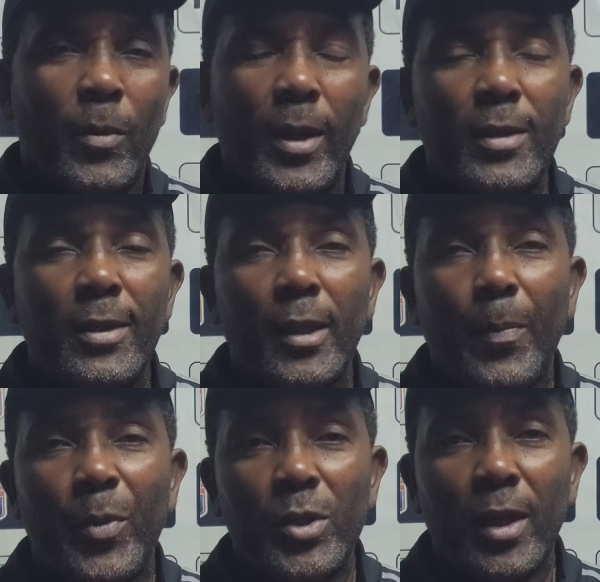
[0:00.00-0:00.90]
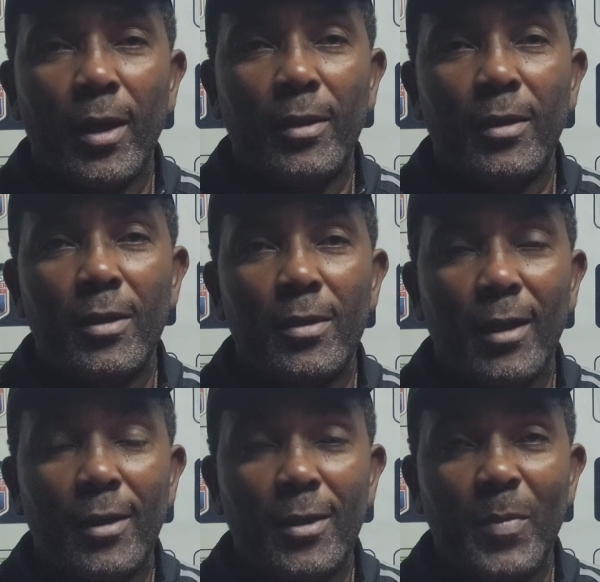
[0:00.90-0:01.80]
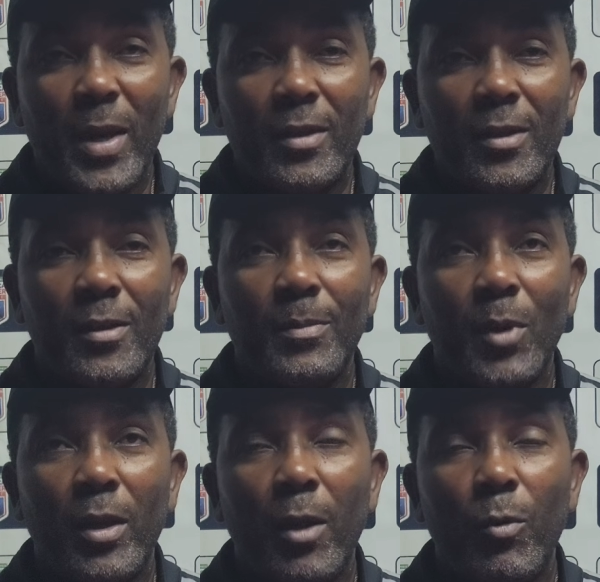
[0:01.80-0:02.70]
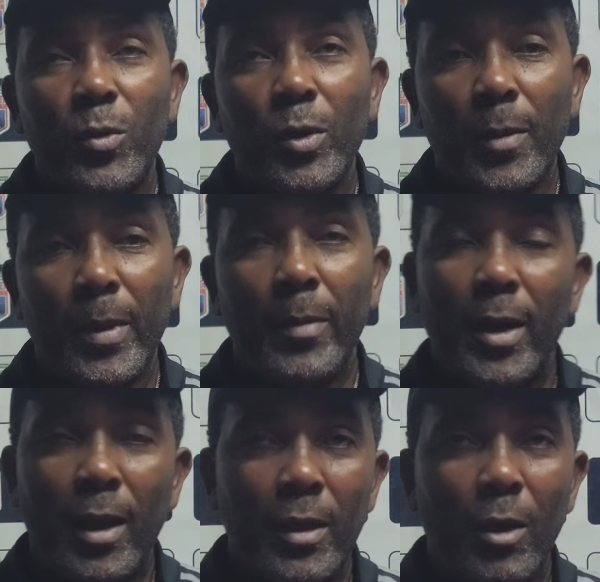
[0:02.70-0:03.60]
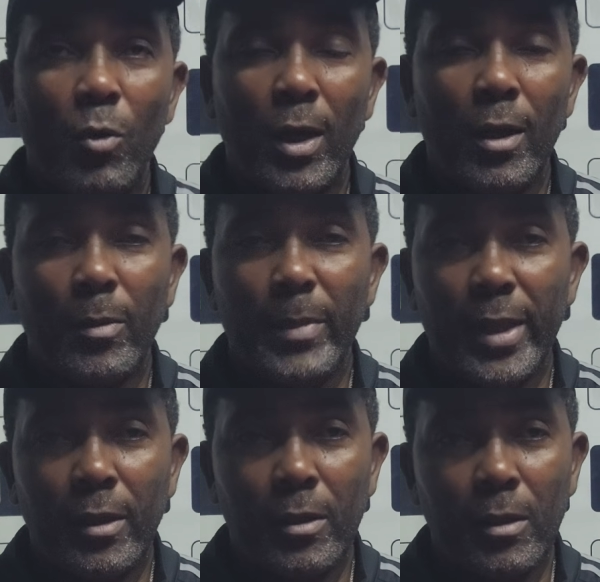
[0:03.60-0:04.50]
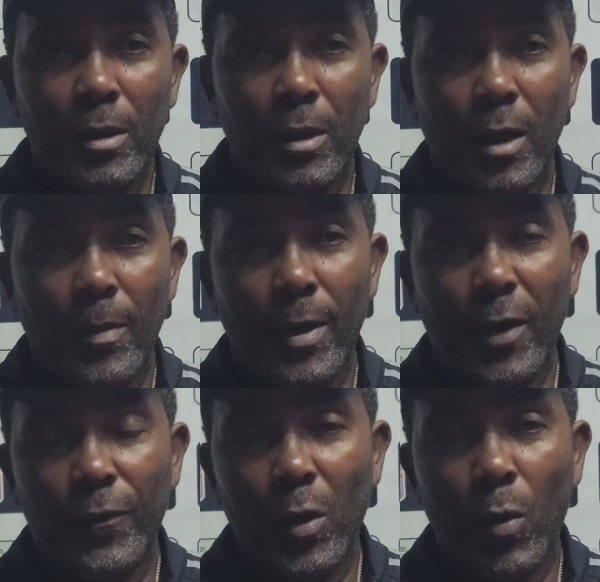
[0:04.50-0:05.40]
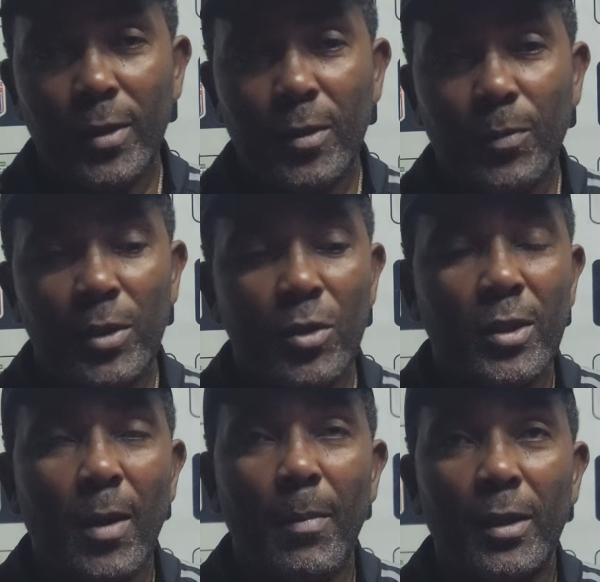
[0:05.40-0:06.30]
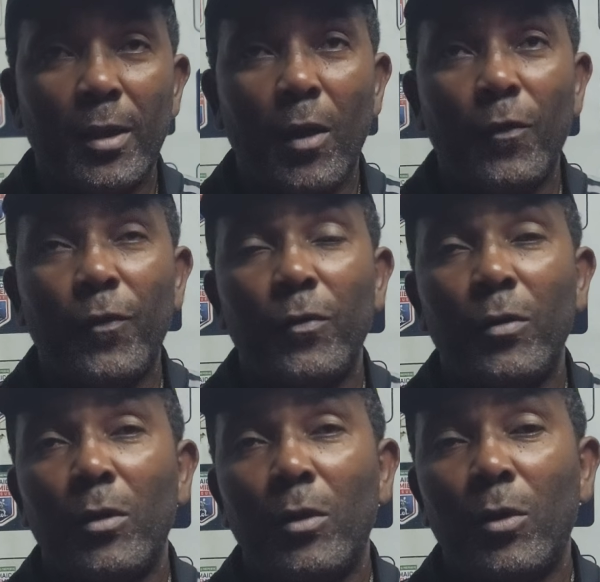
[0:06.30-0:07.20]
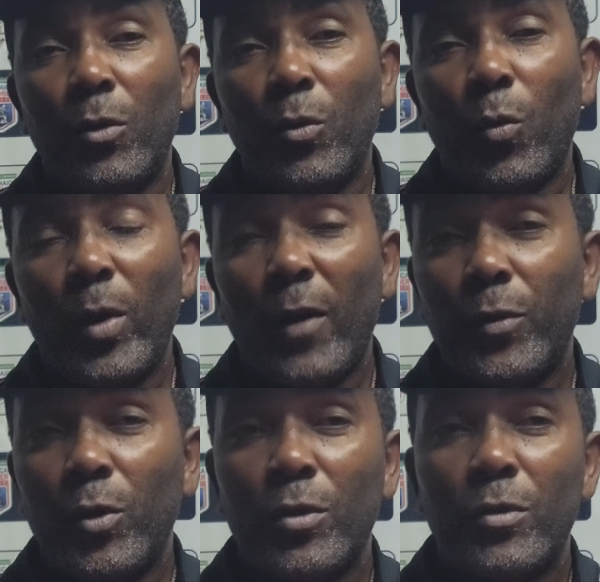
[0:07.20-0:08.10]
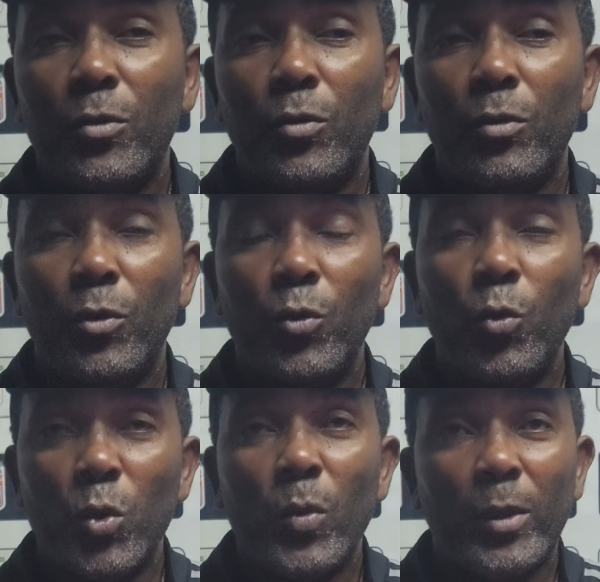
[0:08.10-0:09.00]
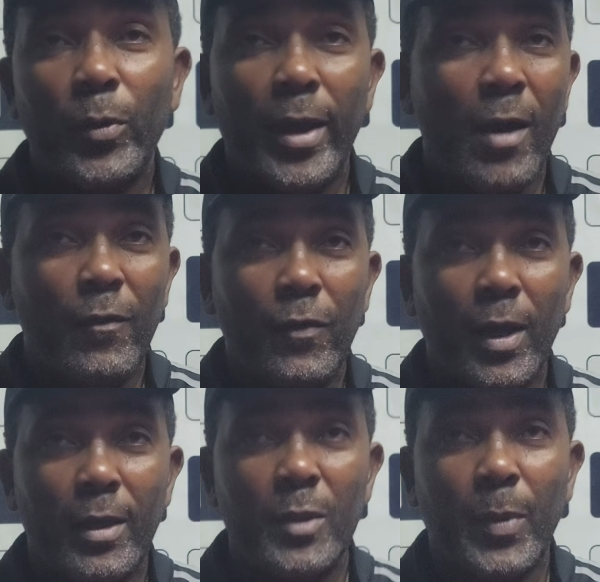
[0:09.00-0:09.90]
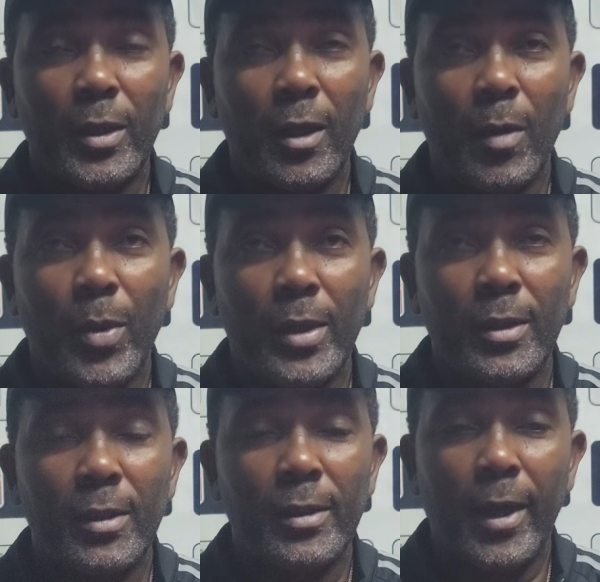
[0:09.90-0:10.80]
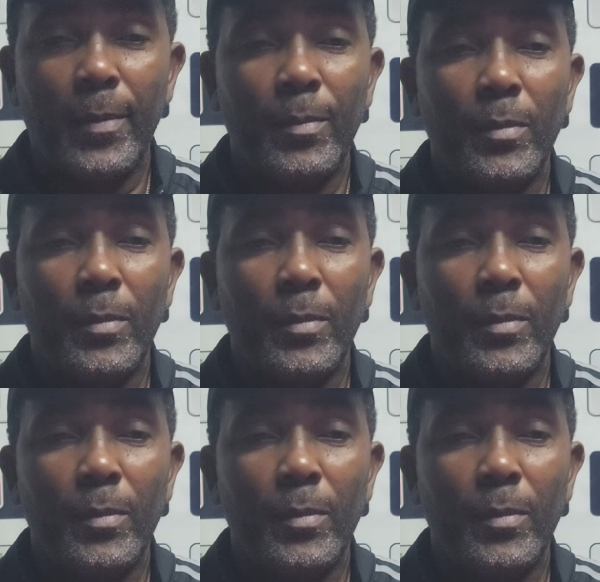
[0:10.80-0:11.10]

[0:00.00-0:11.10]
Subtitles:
Well, it's not a position that is best, but then we switch him in the middle to look a little better after Watson. But it's just a matter of we have to just use what we have at this particular point in time.